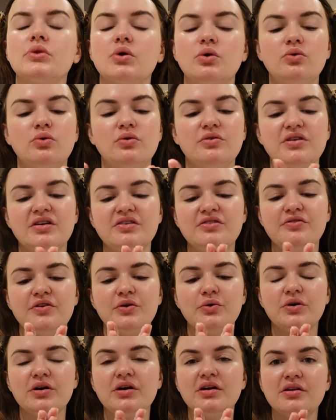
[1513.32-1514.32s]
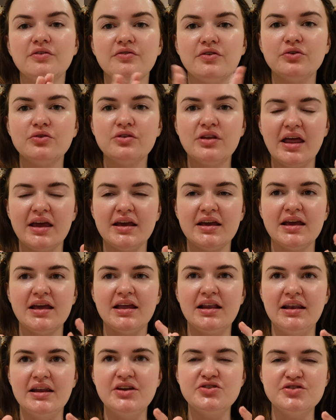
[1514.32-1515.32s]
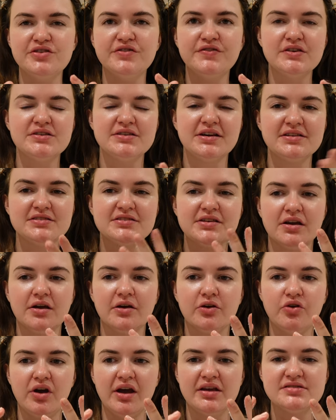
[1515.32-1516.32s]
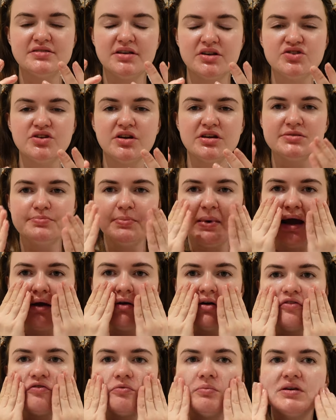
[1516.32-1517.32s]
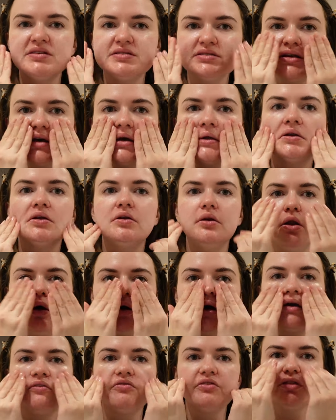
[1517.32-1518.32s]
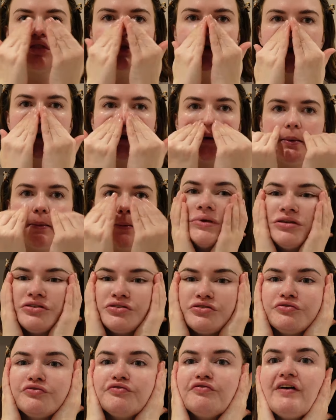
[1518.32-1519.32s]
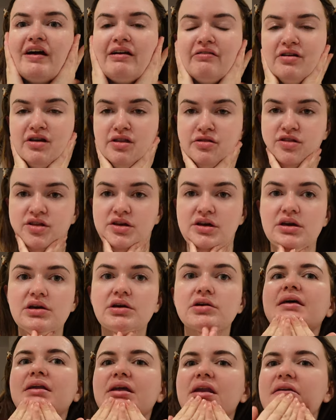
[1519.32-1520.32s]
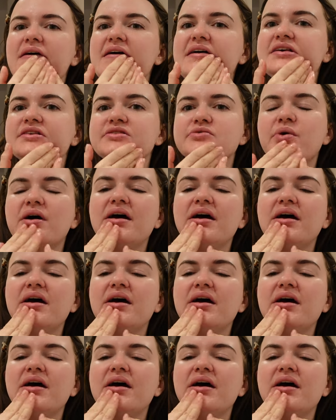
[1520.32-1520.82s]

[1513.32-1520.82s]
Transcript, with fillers: Oh, it does feel good. It feels like, it literally feels like it's going to create such a nice barrier for my skin and lock everything in. It's very thick in a nice